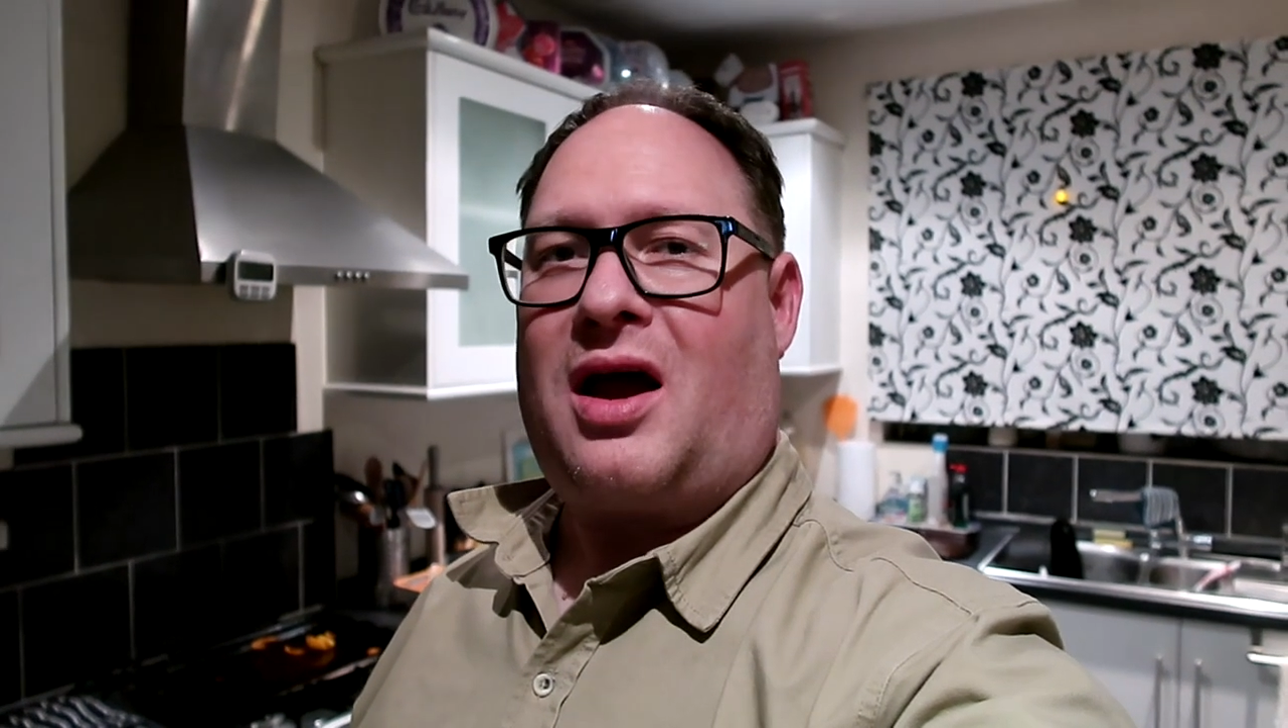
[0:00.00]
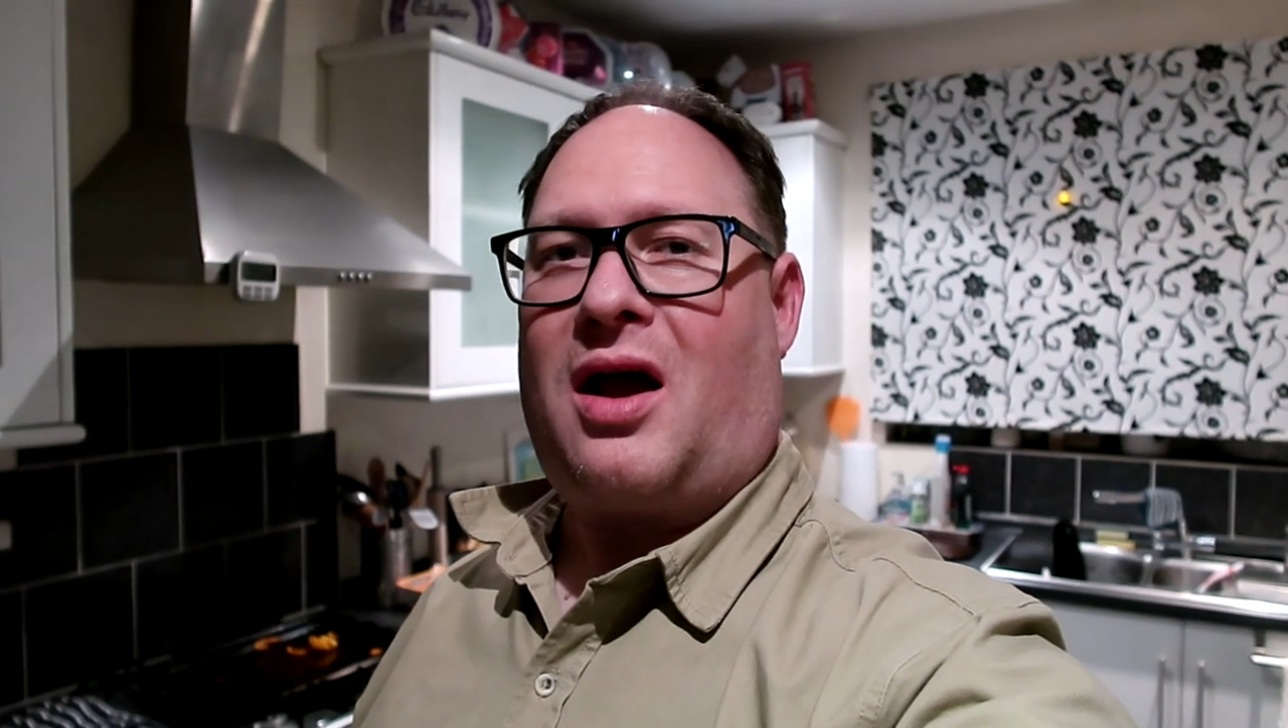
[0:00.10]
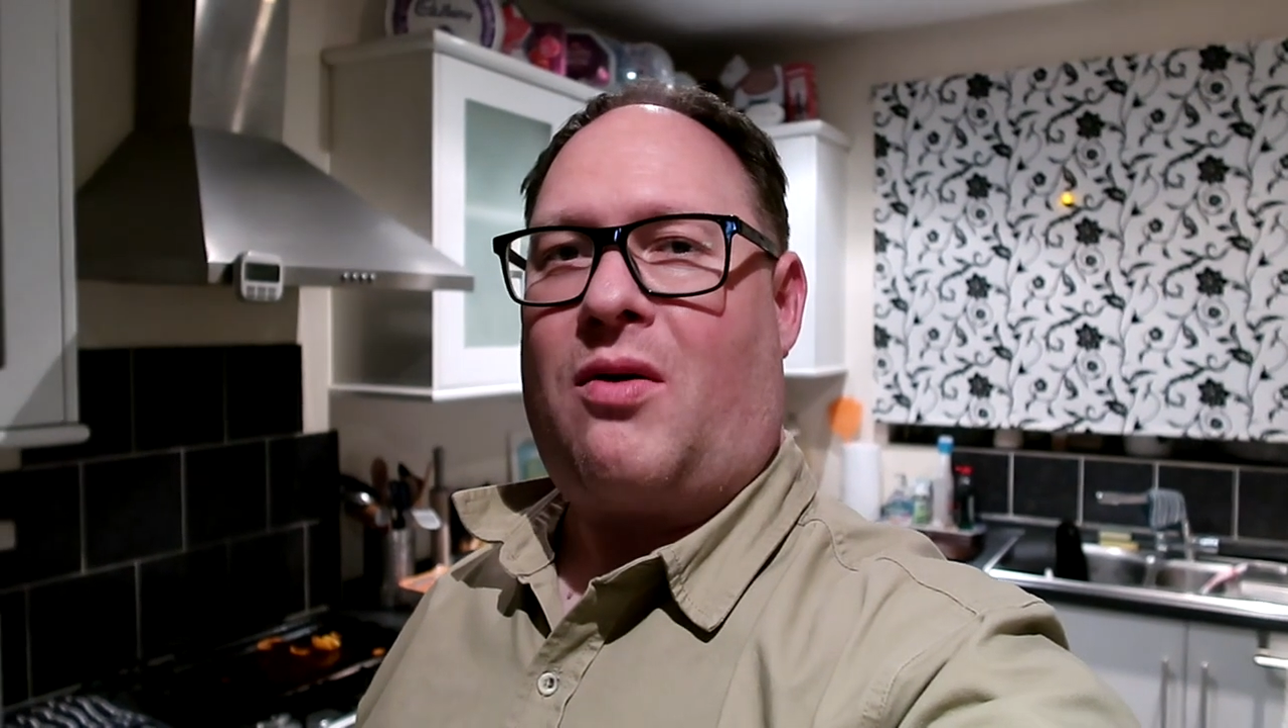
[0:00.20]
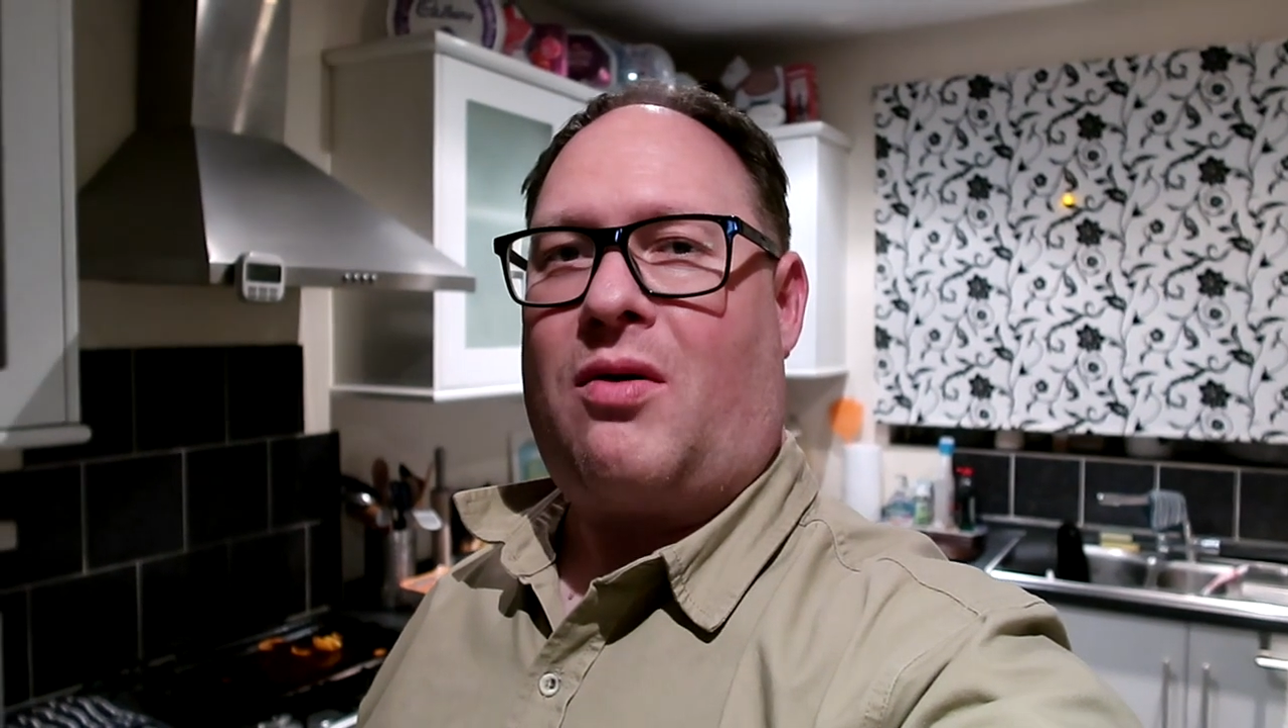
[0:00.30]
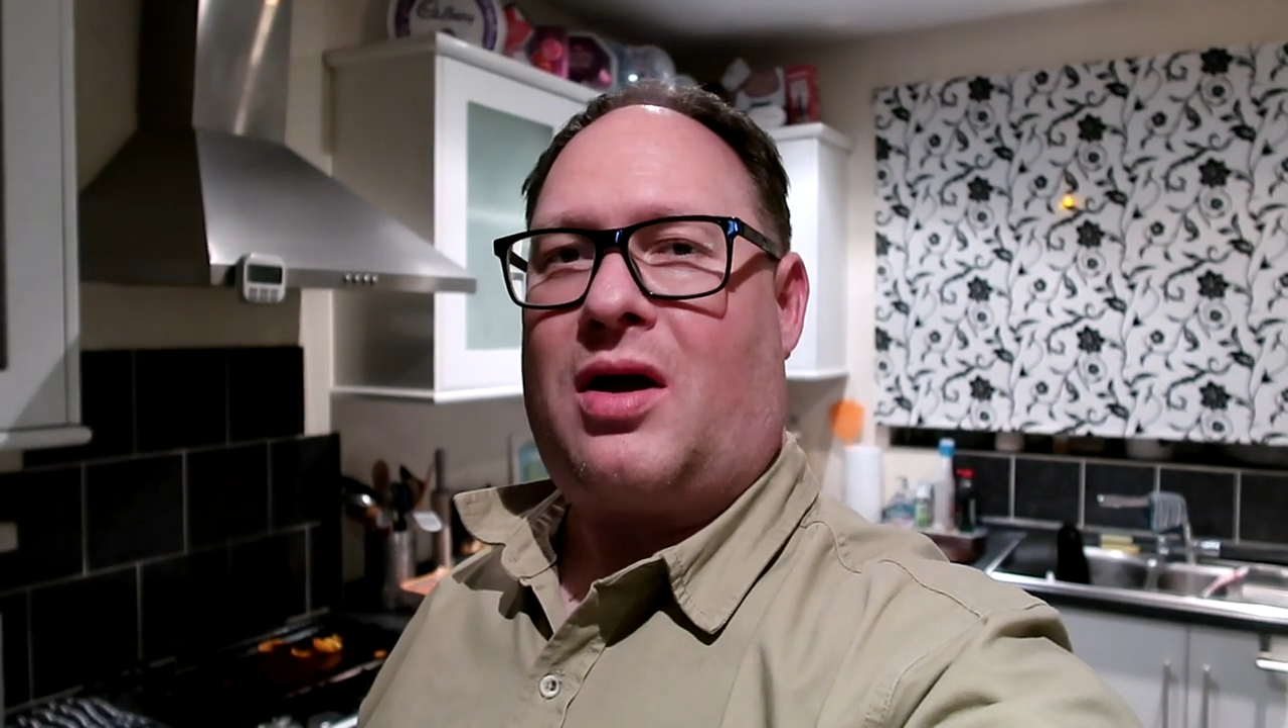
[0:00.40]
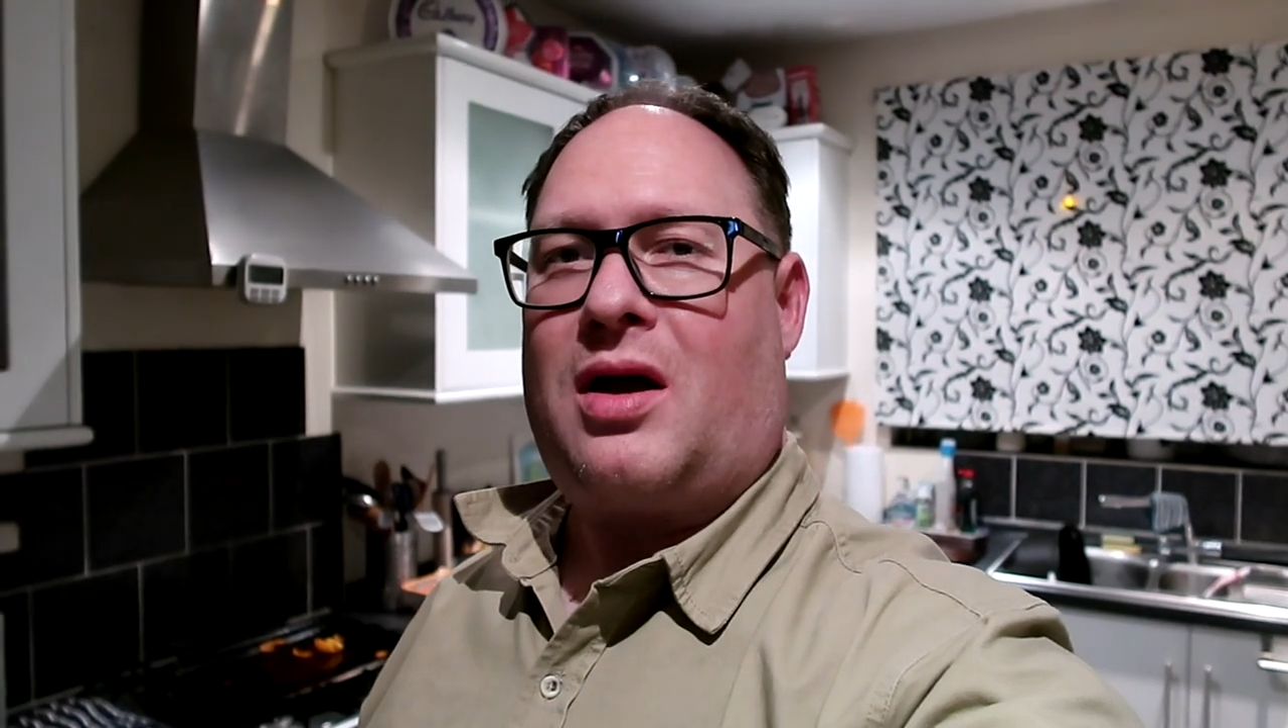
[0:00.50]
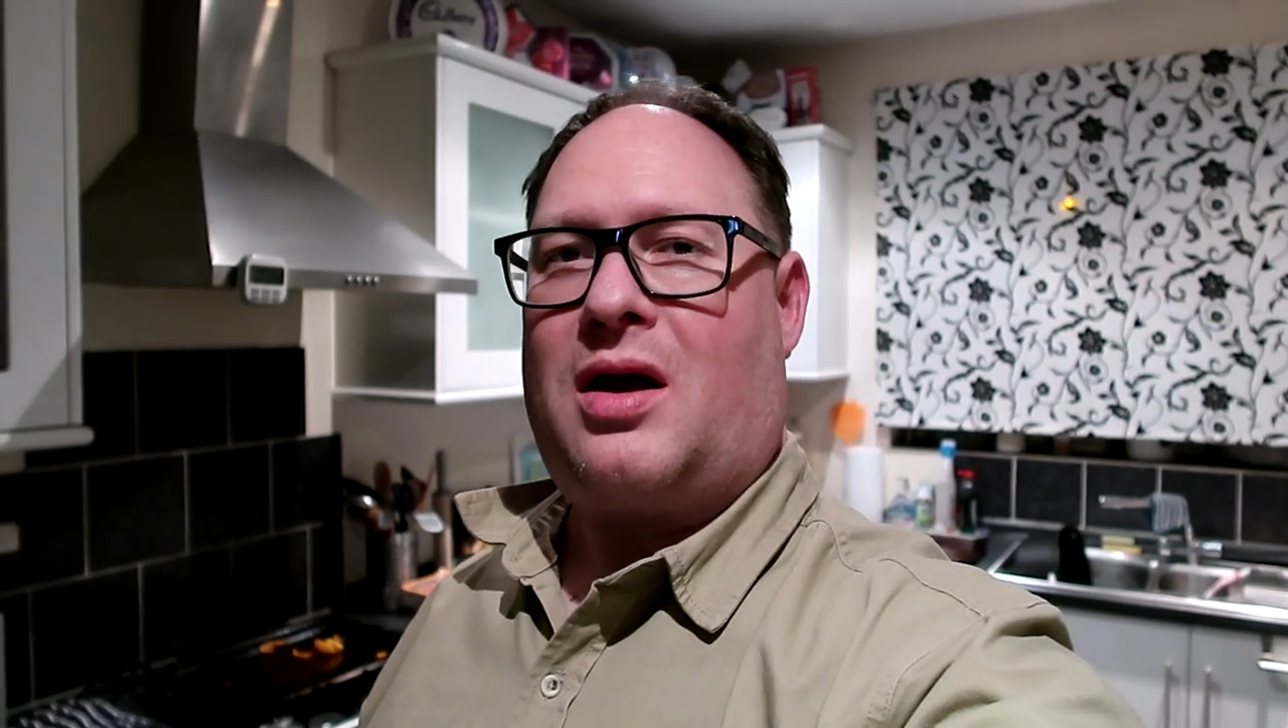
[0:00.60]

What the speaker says: know